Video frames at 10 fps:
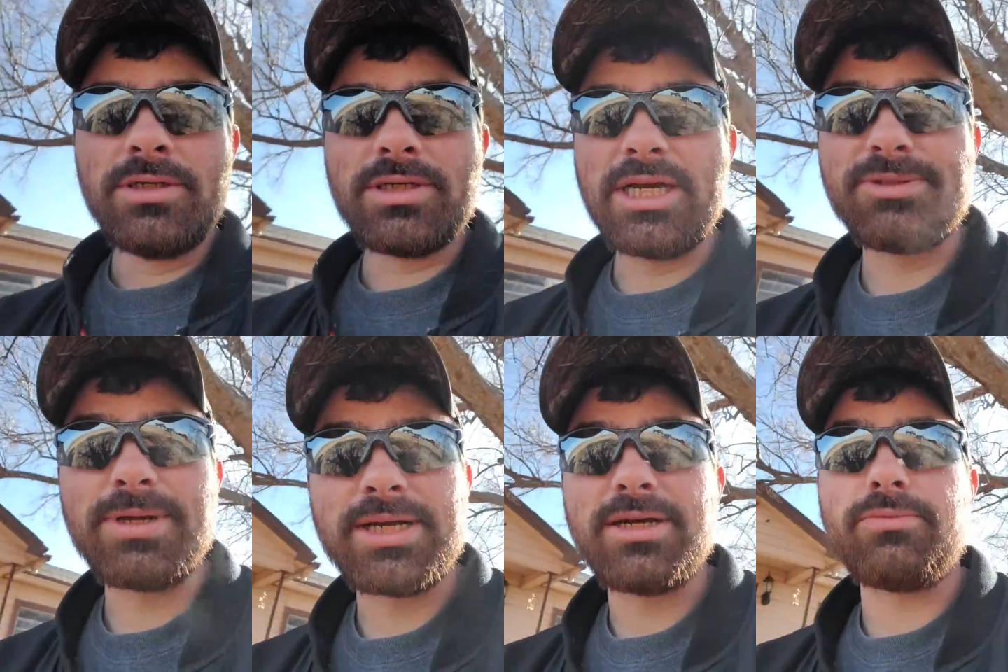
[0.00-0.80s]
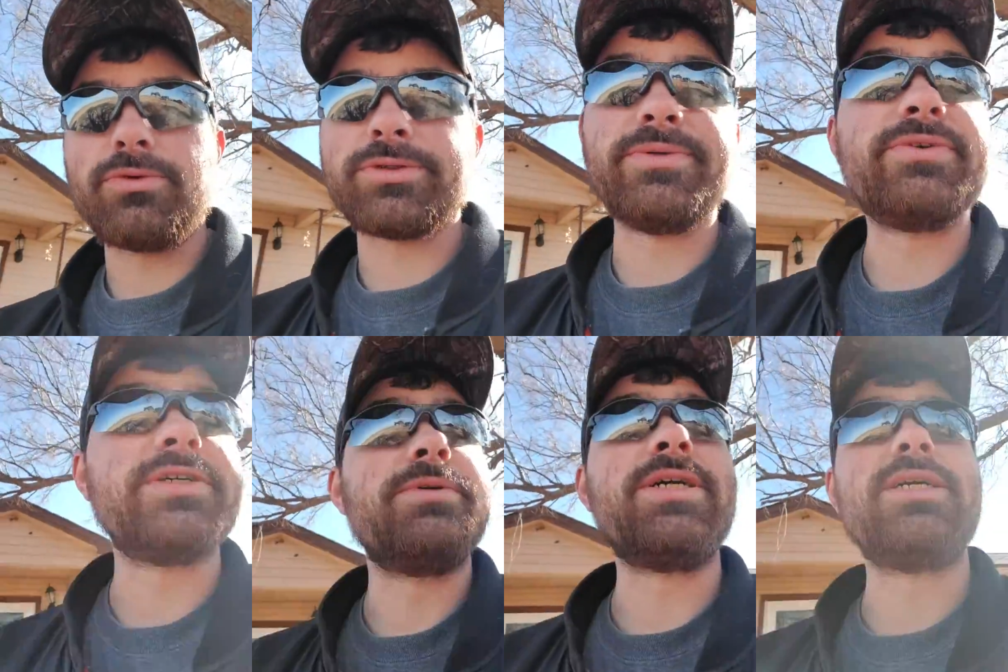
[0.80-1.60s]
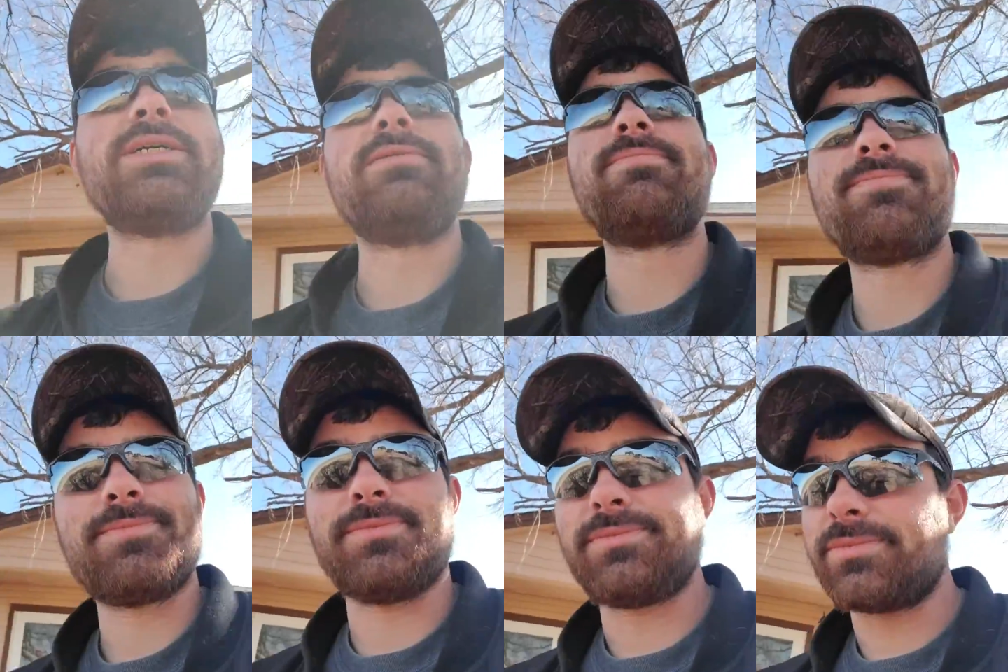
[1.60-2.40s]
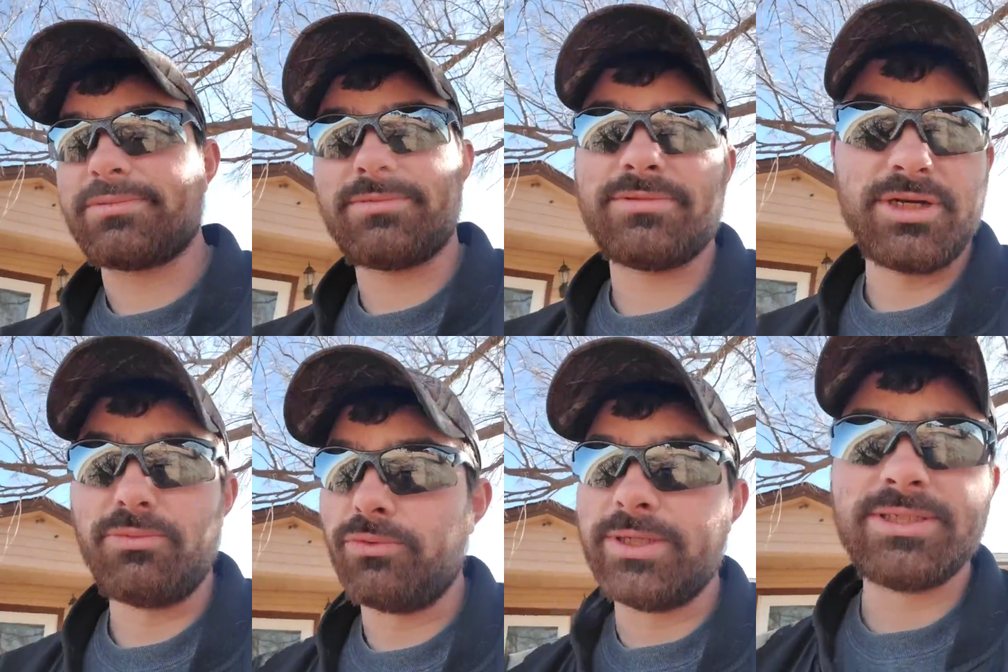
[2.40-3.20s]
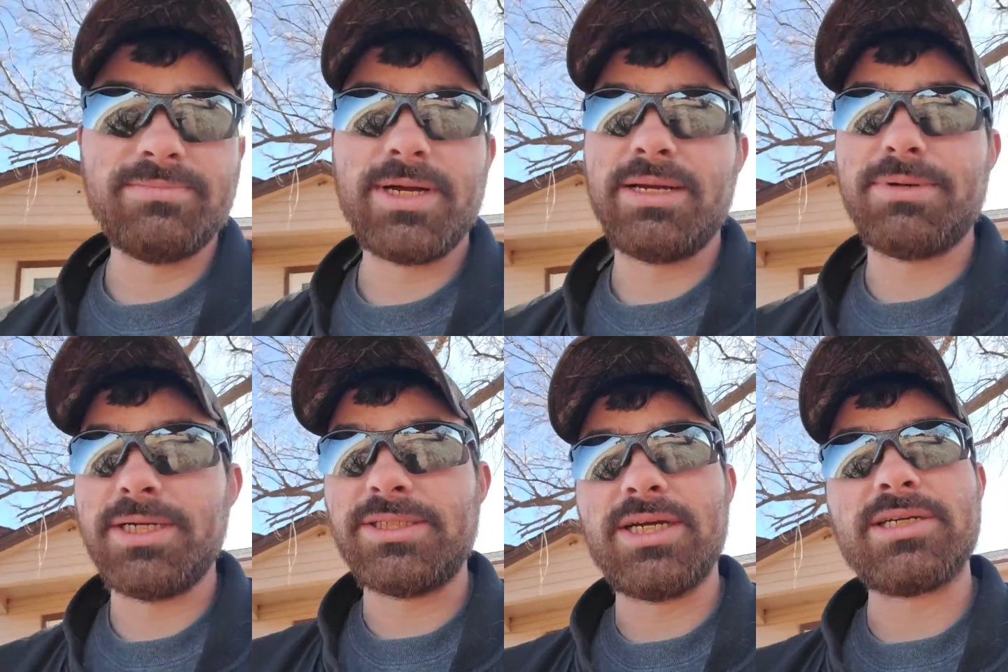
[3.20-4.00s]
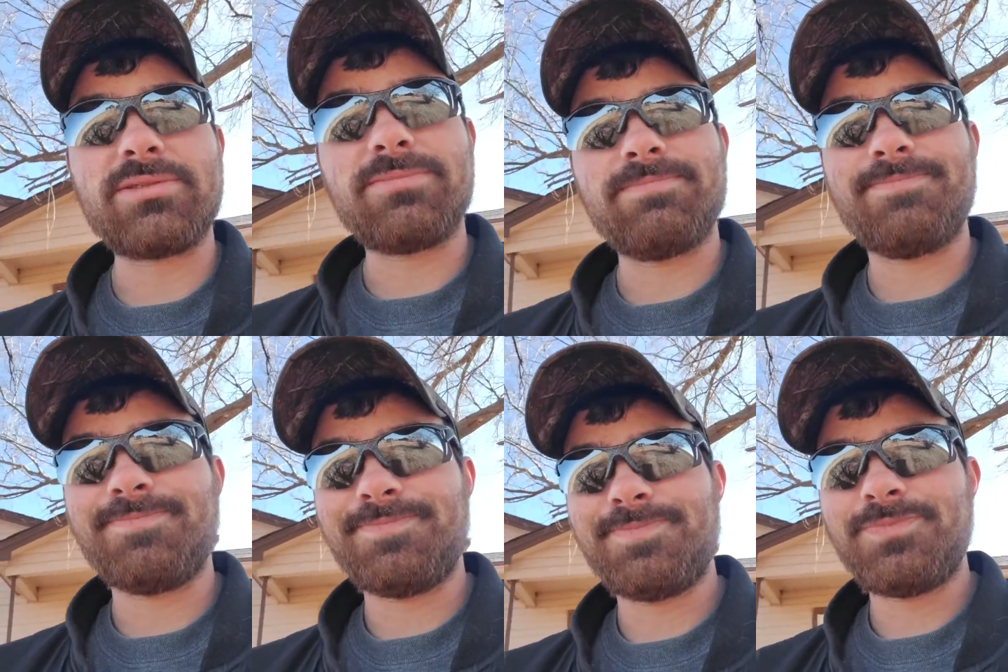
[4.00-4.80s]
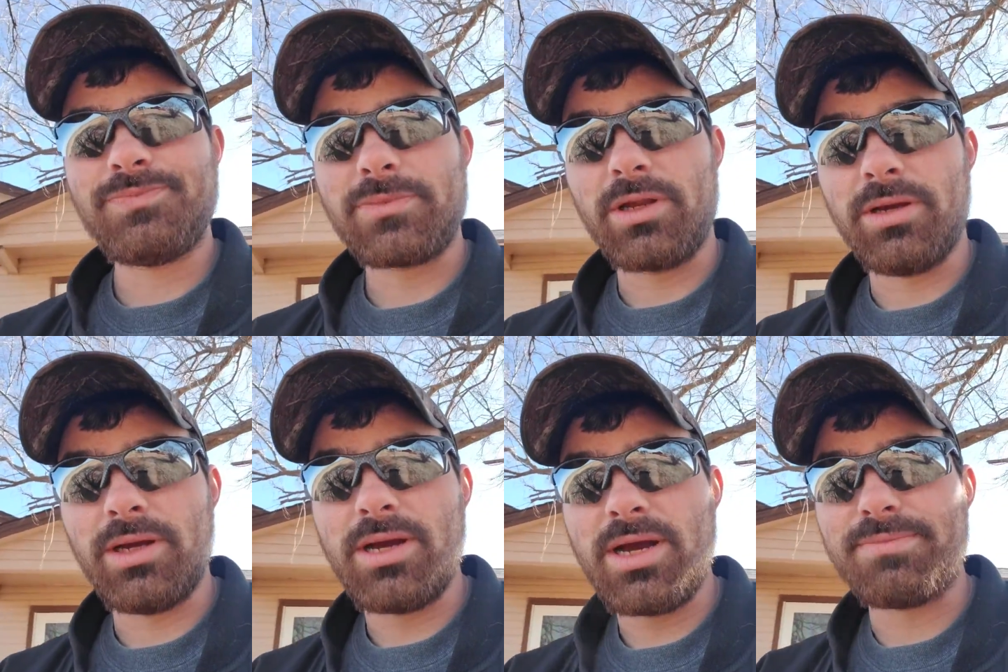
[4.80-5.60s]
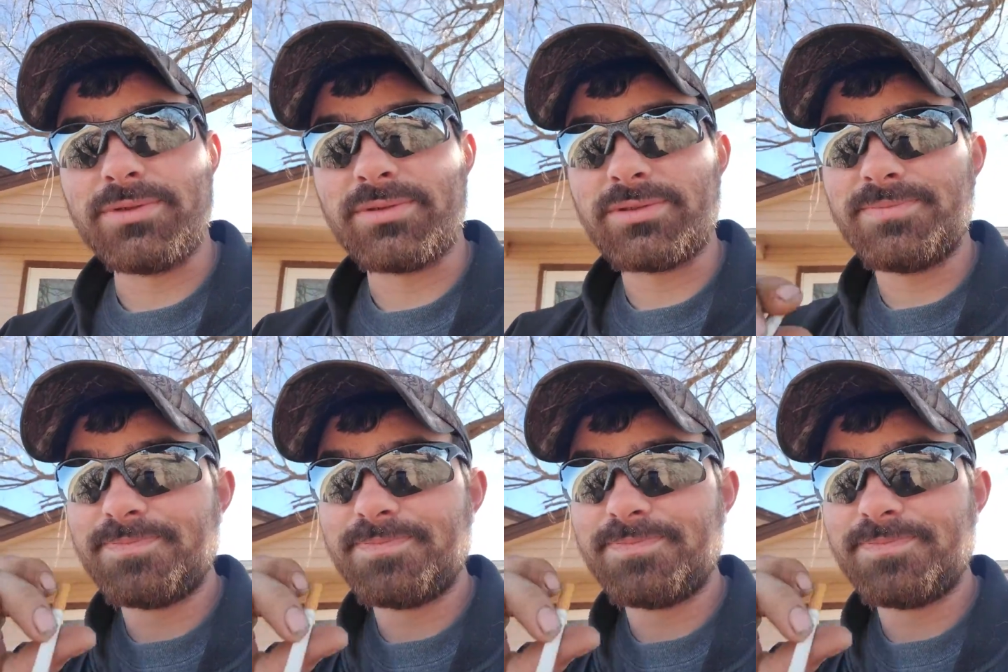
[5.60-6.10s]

catch back up once we fell behind. A couple weeks of bad paychecks. It happens.